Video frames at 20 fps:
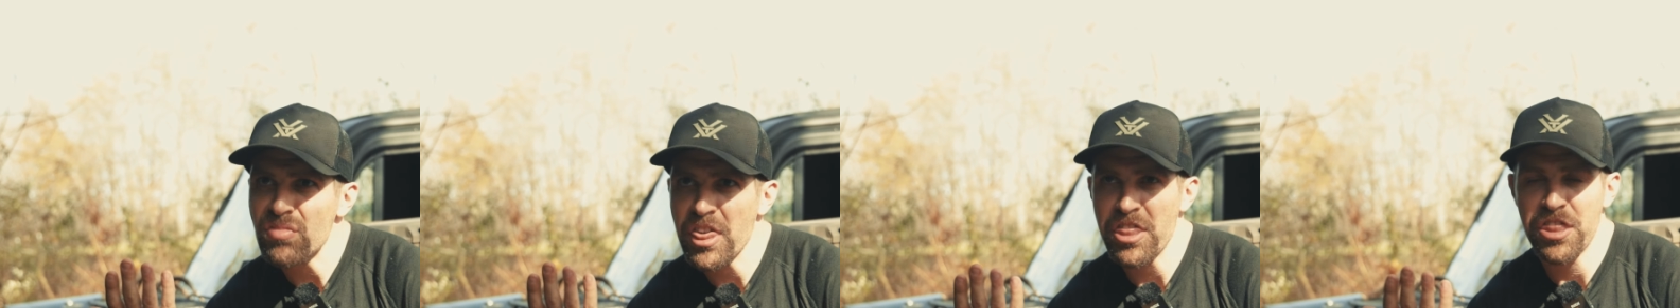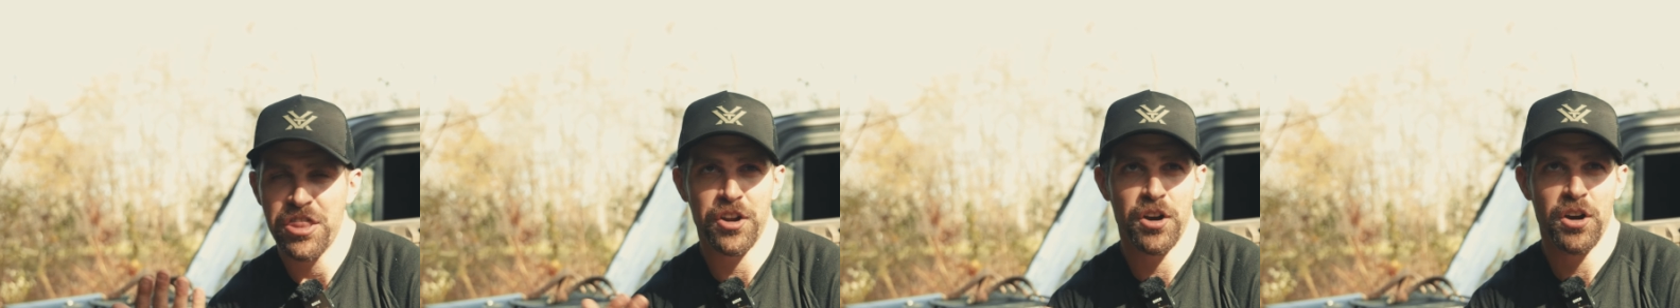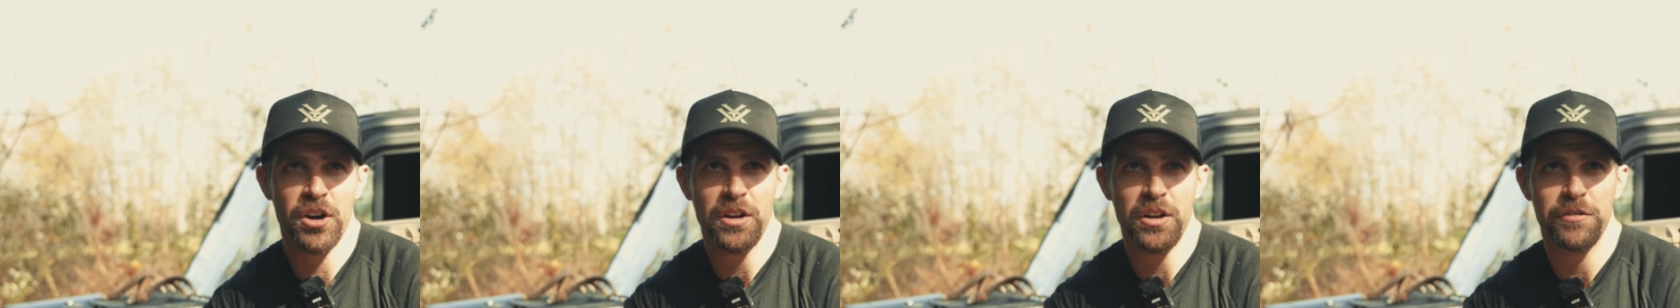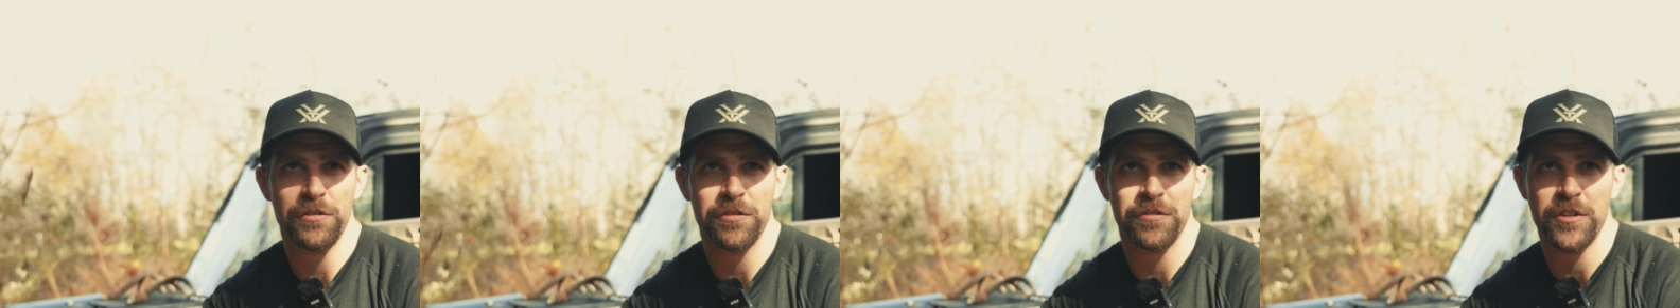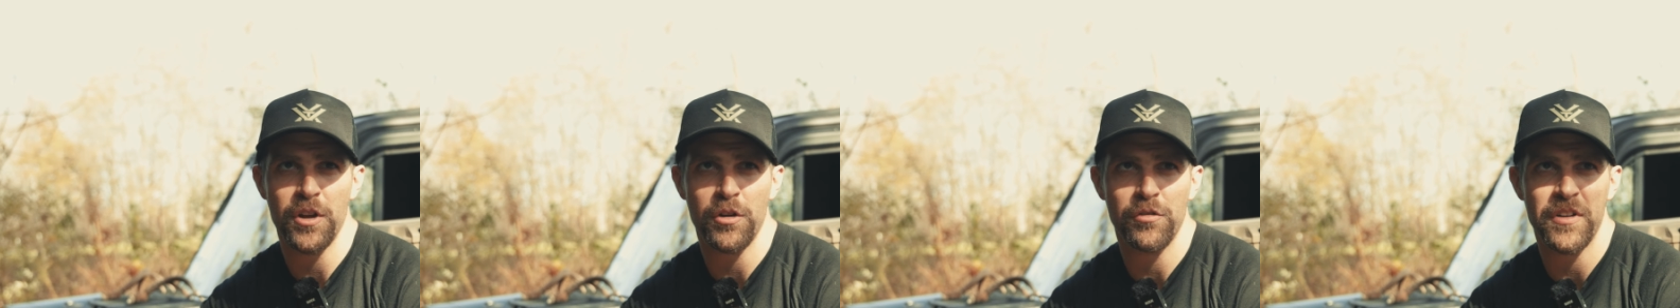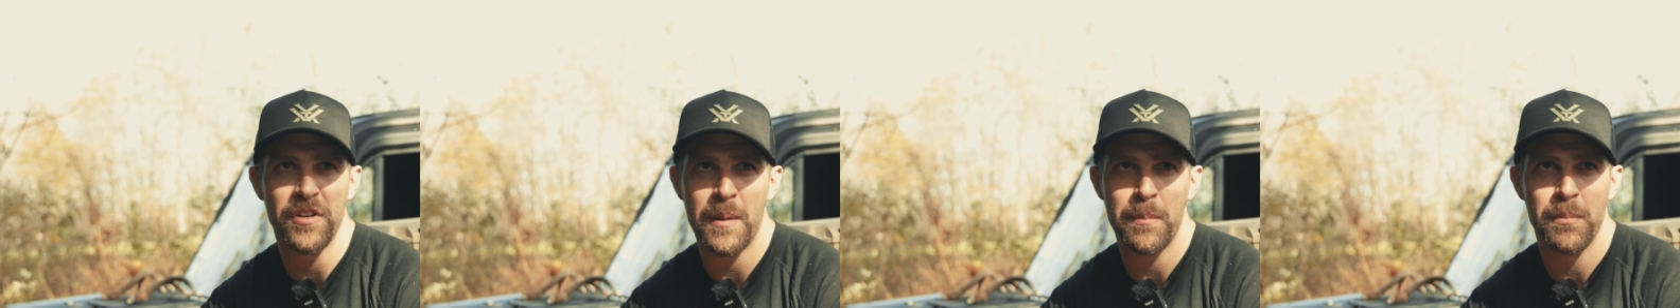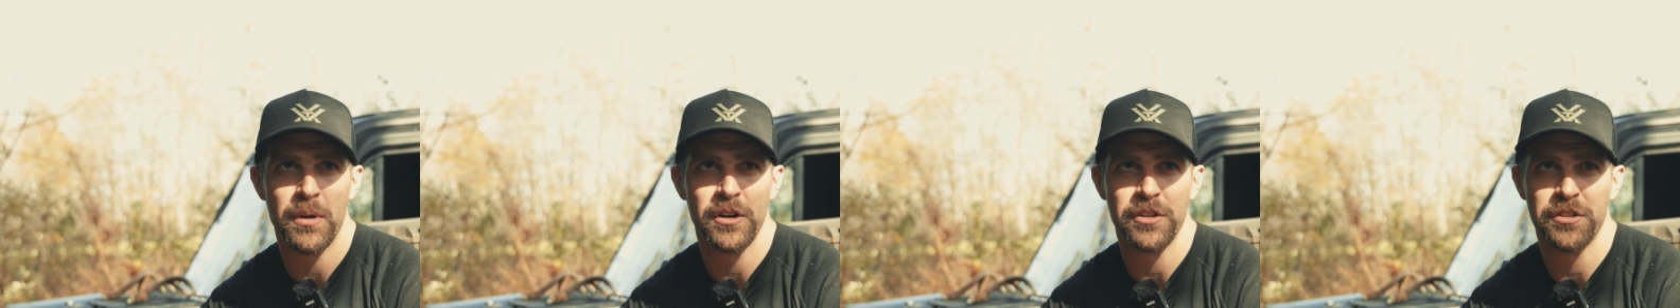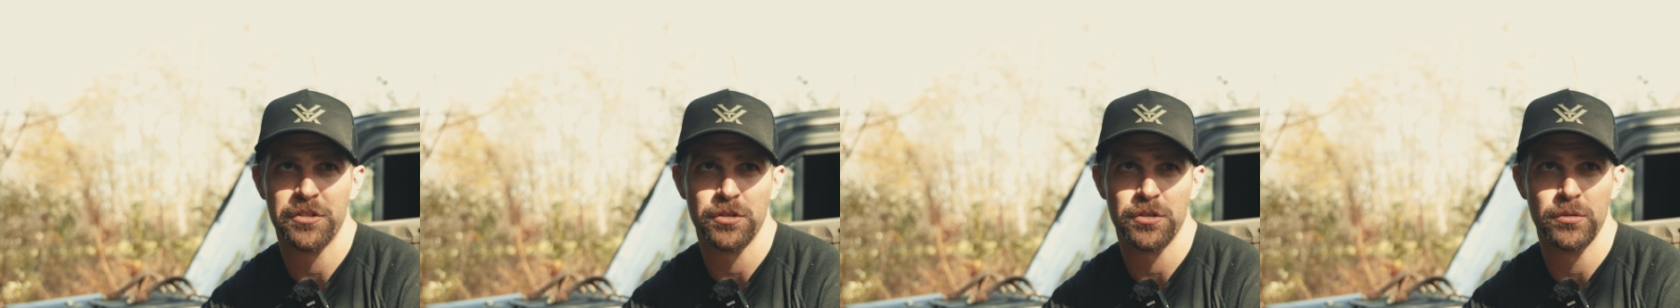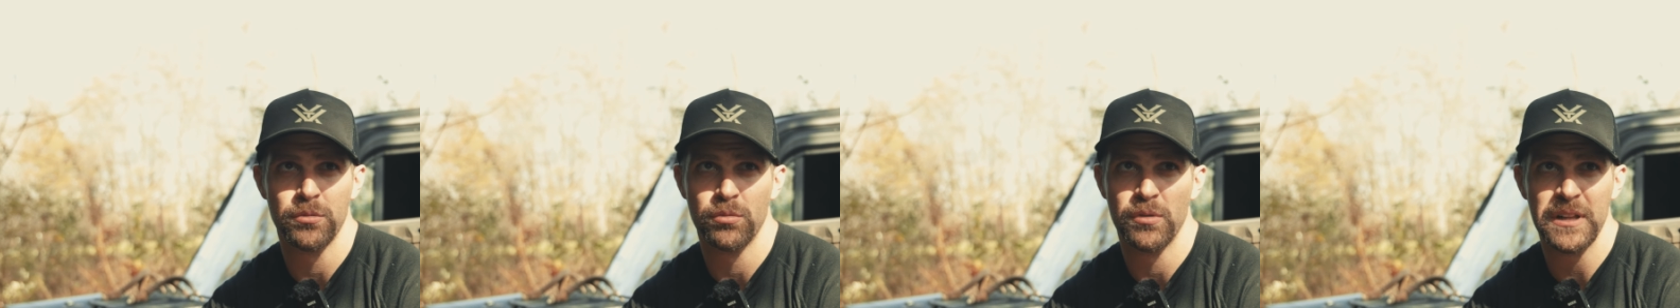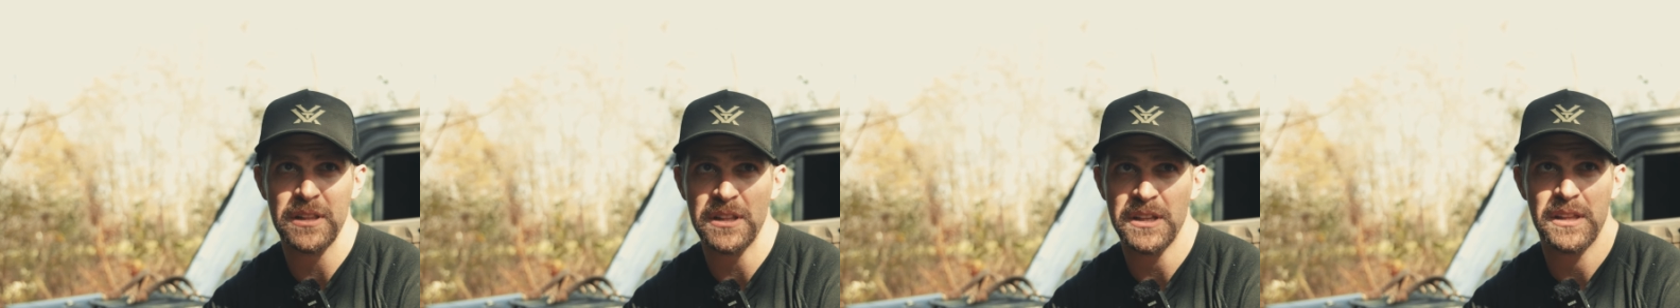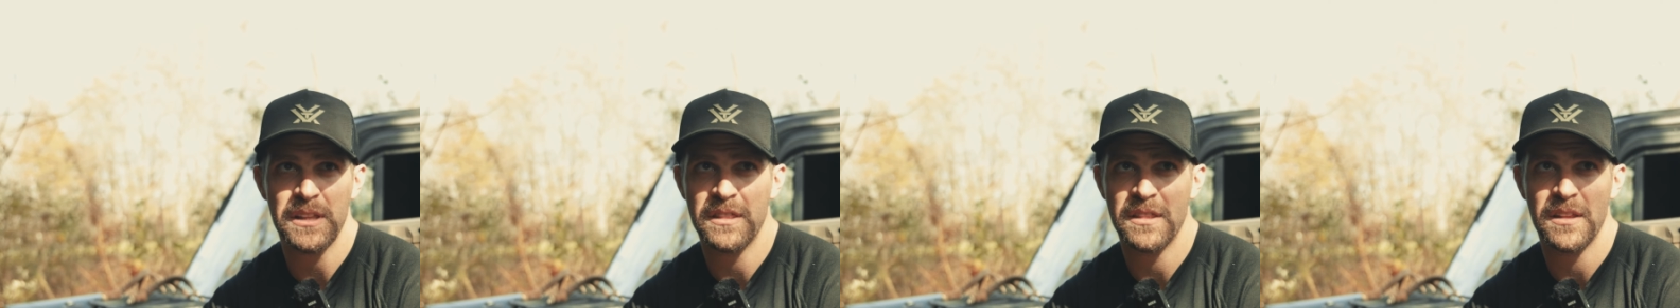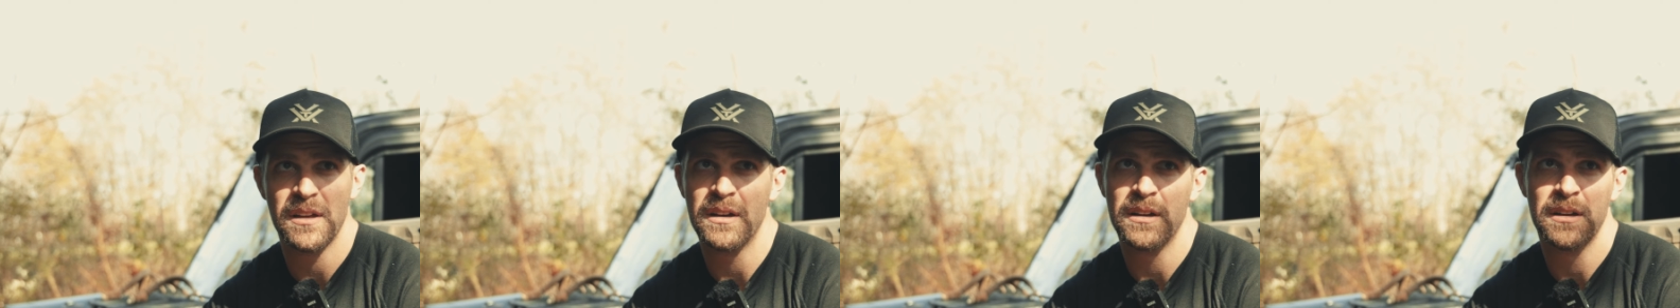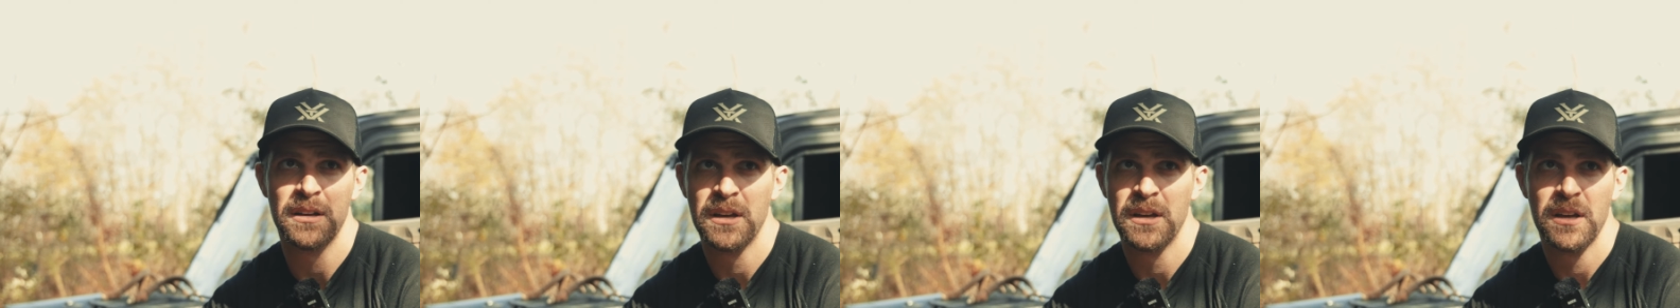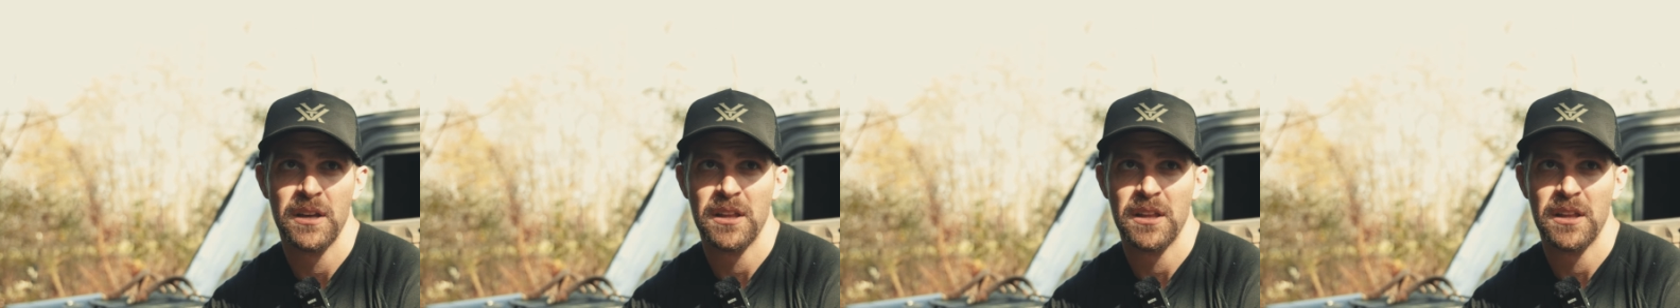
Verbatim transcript: 3rd of November through really the